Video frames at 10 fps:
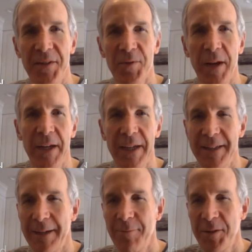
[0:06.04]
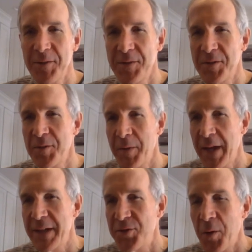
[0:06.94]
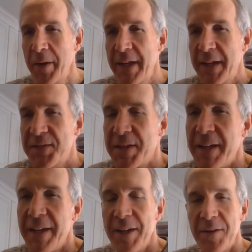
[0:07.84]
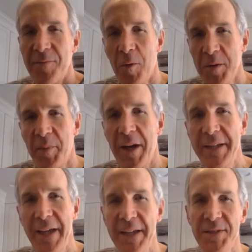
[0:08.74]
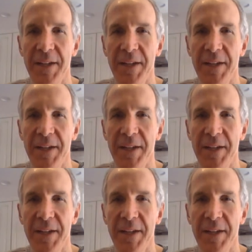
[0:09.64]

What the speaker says: and Training at WQA, joining us for the podcast.